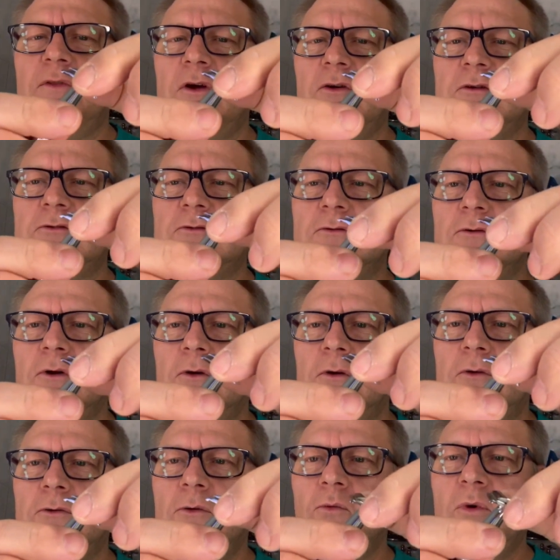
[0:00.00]
if there's
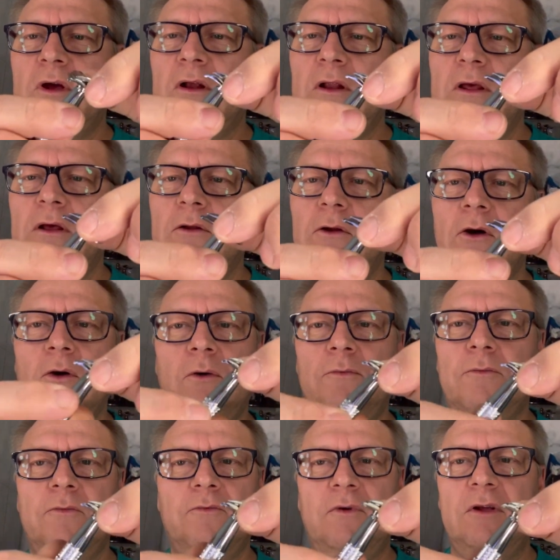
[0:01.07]
so weakly, no,
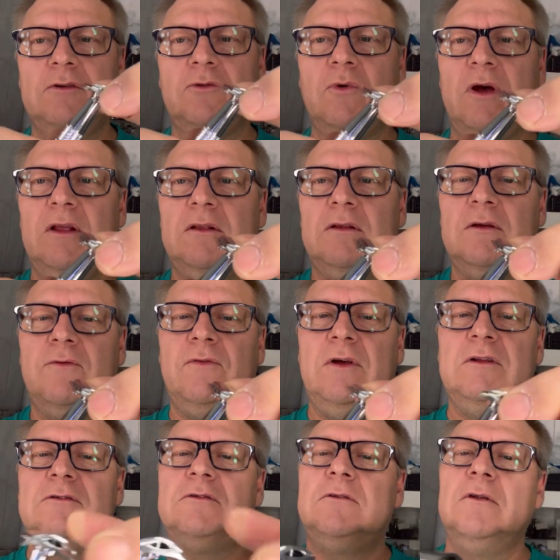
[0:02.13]
feels great,
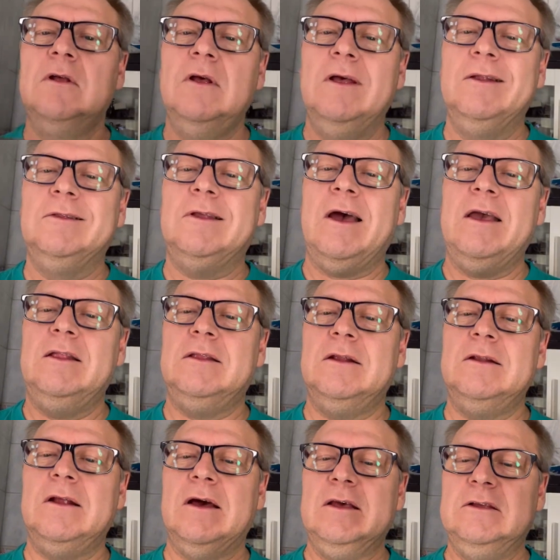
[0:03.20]
feels tight
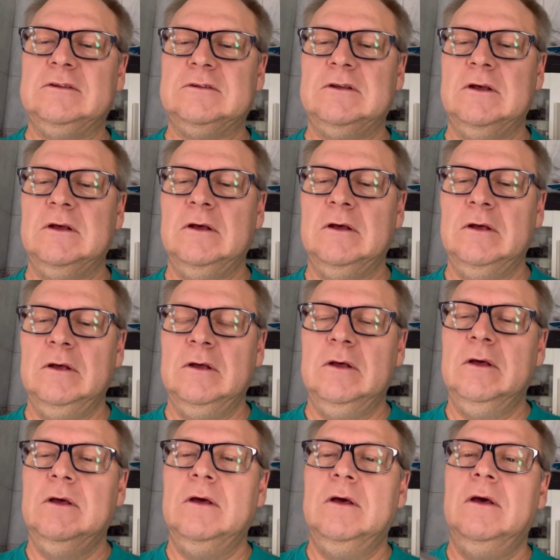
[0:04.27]
and nice.
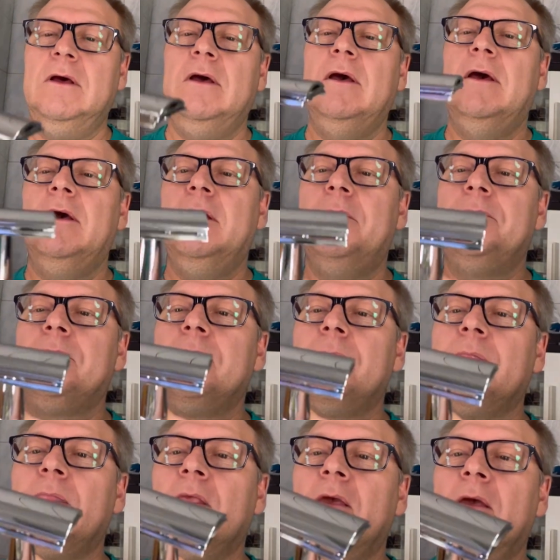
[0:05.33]

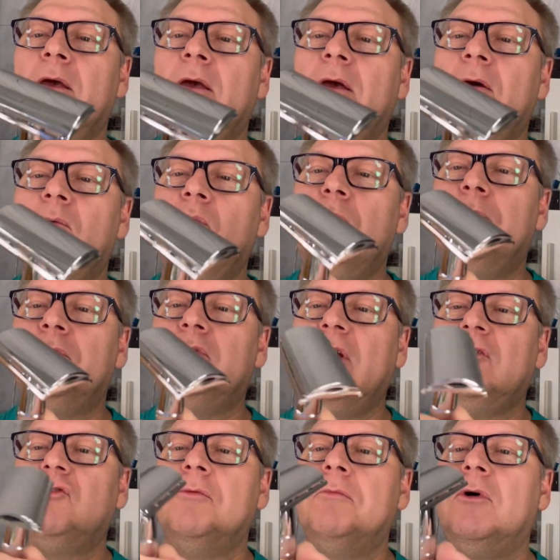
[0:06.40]
With
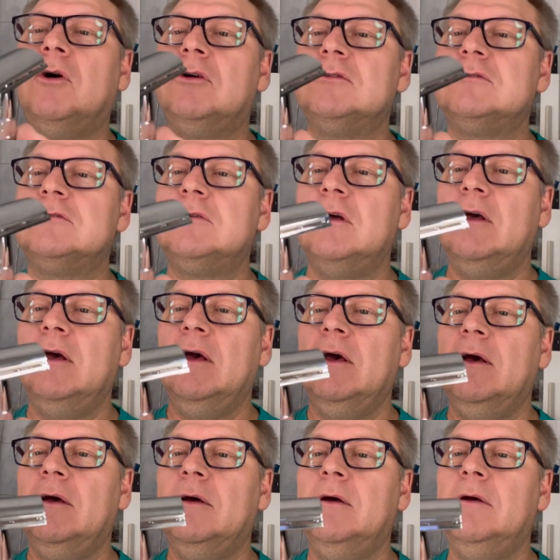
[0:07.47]
protection bars,
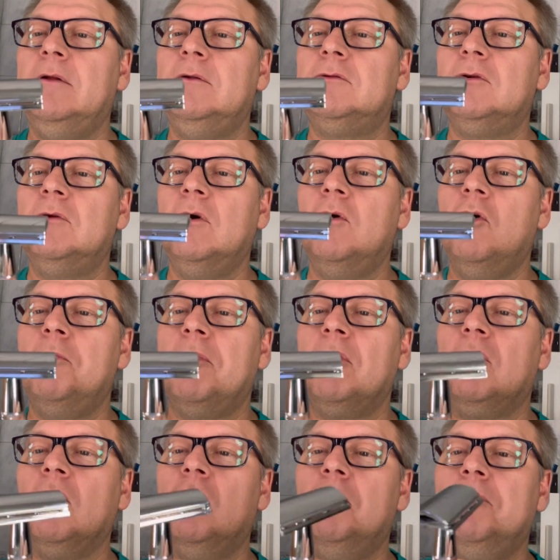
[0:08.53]
so no
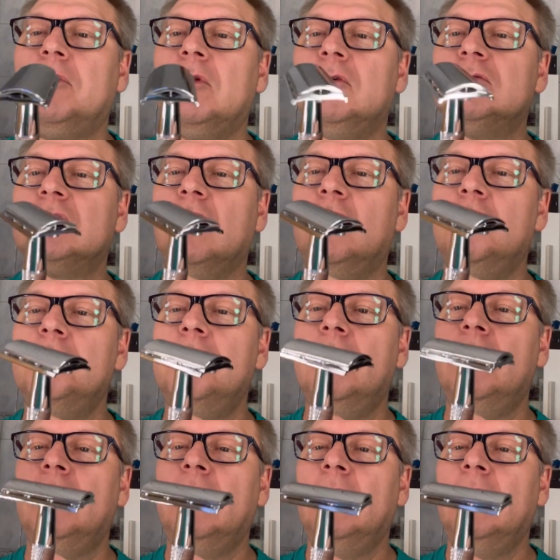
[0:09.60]
open comb, close comb.